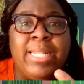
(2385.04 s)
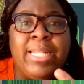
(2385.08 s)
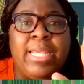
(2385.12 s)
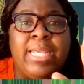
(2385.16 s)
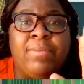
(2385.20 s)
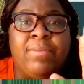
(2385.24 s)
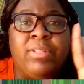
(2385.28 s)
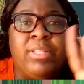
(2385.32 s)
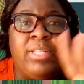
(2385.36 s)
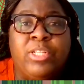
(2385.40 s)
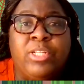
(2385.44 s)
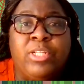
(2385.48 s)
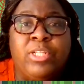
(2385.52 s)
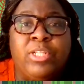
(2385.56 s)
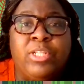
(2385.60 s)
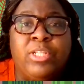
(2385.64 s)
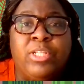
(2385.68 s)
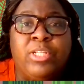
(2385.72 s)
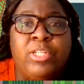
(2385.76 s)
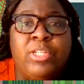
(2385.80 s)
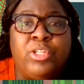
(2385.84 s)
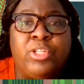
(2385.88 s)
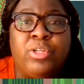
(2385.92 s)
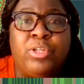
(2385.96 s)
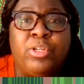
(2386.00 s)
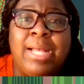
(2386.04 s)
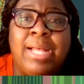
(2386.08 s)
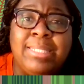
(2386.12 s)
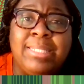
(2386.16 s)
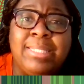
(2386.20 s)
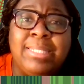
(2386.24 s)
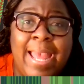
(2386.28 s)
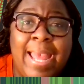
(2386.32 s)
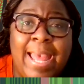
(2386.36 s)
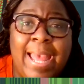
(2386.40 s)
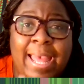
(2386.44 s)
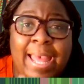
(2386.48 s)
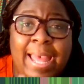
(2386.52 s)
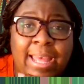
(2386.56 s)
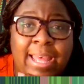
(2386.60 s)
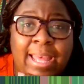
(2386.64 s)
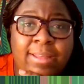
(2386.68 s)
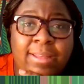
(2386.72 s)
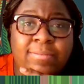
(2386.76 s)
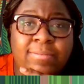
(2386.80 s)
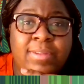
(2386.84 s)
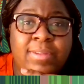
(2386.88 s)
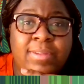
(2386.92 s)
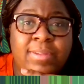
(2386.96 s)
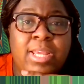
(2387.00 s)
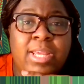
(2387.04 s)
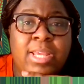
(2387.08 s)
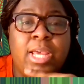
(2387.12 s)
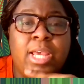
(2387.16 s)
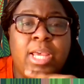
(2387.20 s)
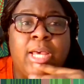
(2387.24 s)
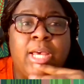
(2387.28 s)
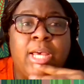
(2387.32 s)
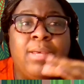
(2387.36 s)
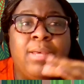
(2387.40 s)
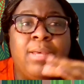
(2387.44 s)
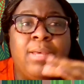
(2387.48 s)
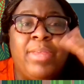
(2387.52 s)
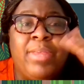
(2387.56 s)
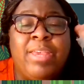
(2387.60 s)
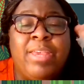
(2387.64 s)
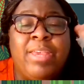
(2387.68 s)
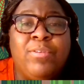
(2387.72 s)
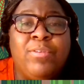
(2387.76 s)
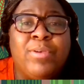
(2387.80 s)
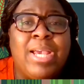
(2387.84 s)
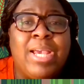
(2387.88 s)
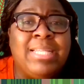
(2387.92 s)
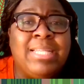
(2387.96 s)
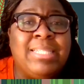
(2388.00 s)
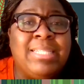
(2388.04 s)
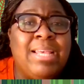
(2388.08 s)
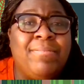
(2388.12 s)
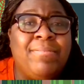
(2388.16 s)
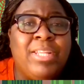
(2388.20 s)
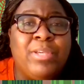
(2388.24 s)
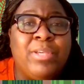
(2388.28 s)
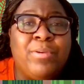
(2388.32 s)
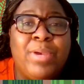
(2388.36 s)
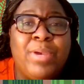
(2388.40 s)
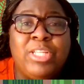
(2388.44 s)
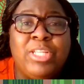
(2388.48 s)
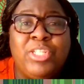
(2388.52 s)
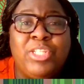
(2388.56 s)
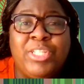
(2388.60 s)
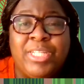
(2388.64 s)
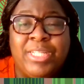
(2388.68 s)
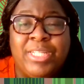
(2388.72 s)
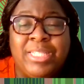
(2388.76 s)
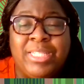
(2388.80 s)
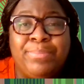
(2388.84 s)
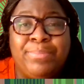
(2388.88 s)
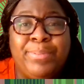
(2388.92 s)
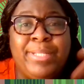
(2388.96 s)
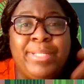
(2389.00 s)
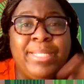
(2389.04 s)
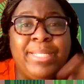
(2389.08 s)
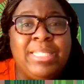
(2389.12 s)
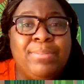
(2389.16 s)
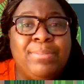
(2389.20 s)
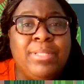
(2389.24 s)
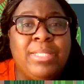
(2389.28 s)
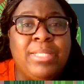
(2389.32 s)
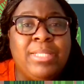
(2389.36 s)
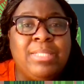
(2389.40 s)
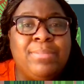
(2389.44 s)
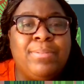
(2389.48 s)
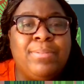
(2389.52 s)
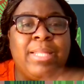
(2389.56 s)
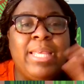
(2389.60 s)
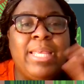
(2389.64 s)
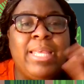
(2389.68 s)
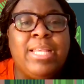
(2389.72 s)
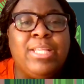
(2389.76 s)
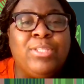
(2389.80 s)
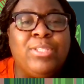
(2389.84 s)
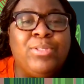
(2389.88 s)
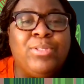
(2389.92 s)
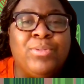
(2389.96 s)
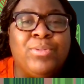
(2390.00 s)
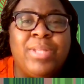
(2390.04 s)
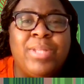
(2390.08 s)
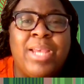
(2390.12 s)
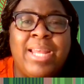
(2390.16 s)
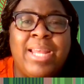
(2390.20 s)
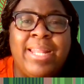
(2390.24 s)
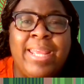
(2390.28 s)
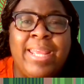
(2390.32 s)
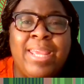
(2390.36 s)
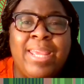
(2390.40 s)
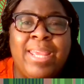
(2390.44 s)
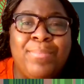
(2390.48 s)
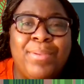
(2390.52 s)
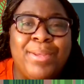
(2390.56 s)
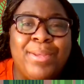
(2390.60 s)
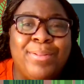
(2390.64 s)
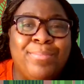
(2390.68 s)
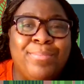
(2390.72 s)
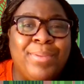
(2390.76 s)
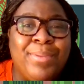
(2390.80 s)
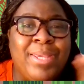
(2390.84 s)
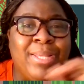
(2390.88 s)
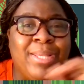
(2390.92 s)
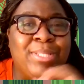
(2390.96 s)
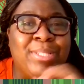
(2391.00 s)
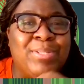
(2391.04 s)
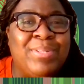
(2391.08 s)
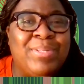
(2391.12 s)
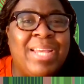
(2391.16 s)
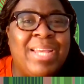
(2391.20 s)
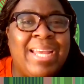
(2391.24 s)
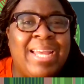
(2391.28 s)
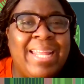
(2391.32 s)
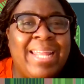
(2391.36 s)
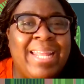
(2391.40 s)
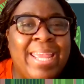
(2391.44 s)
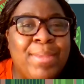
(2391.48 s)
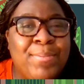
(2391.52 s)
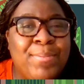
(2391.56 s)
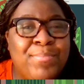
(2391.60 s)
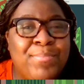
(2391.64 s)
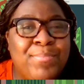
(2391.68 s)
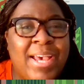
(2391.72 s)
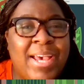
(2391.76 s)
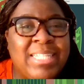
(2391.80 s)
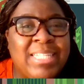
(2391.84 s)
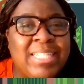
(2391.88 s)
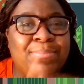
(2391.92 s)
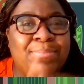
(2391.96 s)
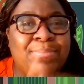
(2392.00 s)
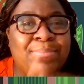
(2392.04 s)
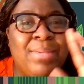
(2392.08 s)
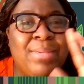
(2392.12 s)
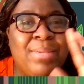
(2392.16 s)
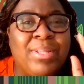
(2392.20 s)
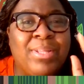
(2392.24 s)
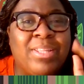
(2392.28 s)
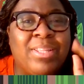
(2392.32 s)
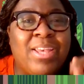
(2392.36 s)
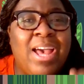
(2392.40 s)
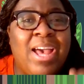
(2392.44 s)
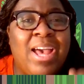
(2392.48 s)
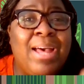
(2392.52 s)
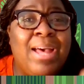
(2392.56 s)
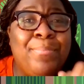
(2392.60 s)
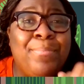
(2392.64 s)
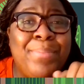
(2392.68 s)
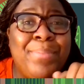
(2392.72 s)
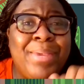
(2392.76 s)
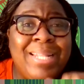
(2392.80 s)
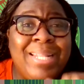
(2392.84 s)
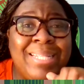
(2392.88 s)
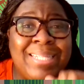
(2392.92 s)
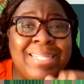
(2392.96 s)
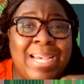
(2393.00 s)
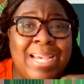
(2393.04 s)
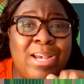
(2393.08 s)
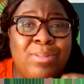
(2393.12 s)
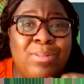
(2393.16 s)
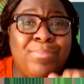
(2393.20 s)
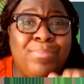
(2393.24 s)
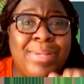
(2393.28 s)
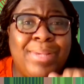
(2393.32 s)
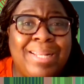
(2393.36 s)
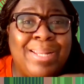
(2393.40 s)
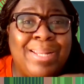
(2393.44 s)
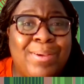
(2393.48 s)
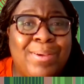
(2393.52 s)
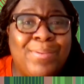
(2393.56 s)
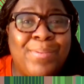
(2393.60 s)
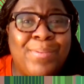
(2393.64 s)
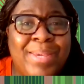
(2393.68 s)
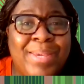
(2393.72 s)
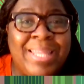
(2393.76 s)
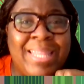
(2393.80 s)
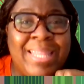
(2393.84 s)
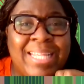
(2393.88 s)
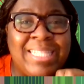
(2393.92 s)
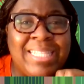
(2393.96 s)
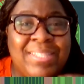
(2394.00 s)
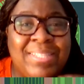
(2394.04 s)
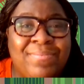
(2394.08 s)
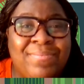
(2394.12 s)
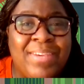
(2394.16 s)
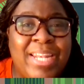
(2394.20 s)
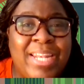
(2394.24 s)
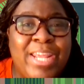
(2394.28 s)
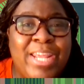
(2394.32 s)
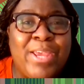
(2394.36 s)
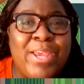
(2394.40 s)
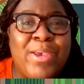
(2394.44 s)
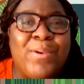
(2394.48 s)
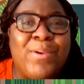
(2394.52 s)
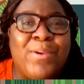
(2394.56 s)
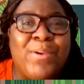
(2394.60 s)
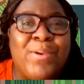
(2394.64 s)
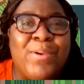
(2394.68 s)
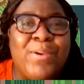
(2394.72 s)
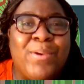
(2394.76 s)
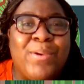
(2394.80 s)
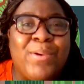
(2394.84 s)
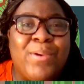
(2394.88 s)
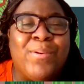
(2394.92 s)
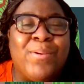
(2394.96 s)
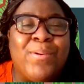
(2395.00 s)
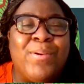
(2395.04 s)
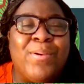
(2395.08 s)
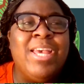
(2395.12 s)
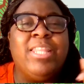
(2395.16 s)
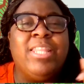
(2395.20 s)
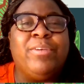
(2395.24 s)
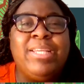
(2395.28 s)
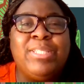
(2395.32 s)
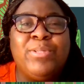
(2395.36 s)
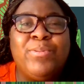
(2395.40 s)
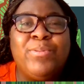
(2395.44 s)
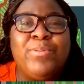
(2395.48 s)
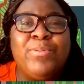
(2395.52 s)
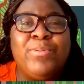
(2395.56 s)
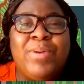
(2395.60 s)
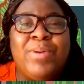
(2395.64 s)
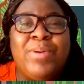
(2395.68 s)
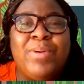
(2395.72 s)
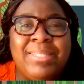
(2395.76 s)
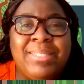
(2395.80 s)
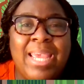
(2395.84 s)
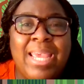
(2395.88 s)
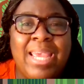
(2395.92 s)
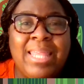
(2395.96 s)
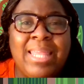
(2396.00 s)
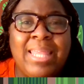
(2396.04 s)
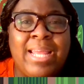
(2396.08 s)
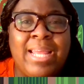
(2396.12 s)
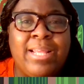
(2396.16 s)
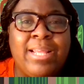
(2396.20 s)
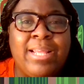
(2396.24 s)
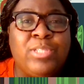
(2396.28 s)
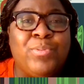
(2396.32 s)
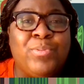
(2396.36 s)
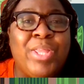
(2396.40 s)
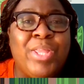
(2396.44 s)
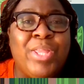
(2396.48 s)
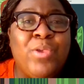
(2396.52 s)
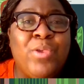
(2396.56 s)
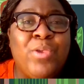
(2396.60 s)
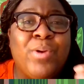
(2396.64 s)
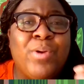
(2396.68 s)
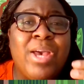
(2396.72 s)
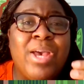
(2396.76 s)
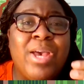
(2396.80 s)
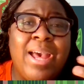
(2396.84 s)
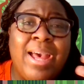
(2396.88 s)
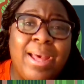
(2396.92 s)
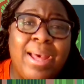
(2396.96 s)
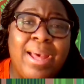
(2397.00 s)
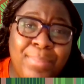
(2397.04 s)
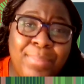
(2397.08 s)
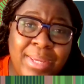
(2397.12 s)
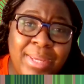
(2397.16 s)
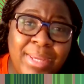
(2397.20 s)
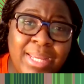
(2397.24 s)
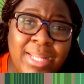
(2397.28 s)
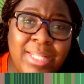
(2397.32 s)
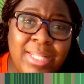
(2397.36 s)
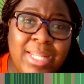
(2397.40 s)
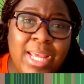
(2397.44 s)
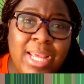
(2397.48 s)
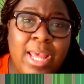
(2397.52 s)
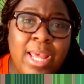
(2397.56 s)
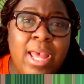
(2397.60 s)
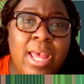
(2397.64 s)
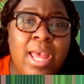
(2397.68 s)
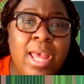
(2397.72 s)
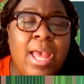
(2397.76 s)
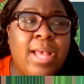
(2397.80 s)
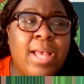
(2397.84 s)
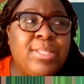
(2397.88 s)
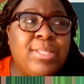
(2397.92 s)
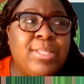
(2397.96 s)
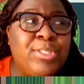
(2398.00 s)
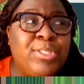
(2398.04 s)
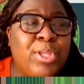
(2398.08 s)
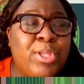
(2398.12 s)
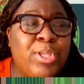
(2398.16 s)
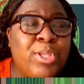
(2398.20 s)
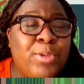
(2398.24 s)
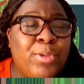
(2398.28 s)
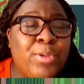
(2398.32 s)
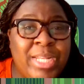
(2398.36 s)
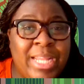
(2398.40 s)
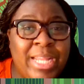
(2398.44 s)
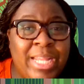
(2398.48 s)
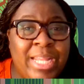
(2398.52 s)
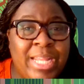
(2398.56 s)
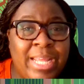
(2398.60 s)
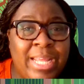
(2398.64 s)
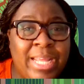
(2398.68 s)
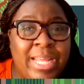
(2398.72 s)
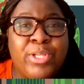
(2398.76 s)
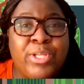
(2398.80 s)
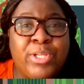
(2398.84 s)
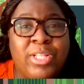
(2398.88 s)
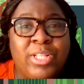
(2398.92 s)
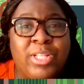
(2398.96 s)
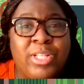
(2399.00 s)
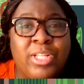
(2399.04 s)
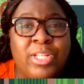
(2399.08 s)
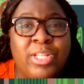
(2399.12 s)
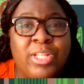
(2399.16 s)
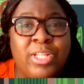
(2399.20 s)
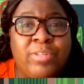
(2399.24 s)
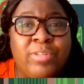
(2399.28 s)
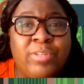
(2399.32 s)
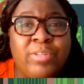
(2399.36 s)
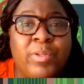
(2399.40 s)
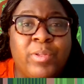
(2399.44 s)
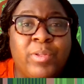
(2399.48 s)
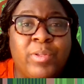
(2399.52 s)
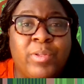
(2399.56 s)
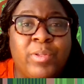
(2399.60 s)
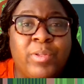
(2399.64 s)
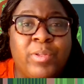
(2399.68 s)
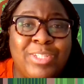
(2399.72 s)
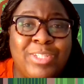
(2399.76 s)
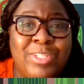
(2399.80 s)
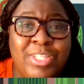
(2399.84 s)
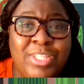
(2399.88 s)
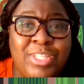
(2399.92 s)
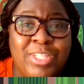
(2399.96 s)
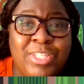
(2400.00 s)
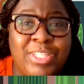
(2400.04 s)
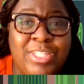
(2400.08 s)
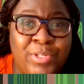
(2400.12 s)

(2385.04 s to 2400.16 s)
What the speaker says: any of the digital products that I have. If you guys have any questions, please, please, please do not email me, do not inbox me, but comment down below in this video. The reason why I'm saying that is when you comment, someone else could learn from the questions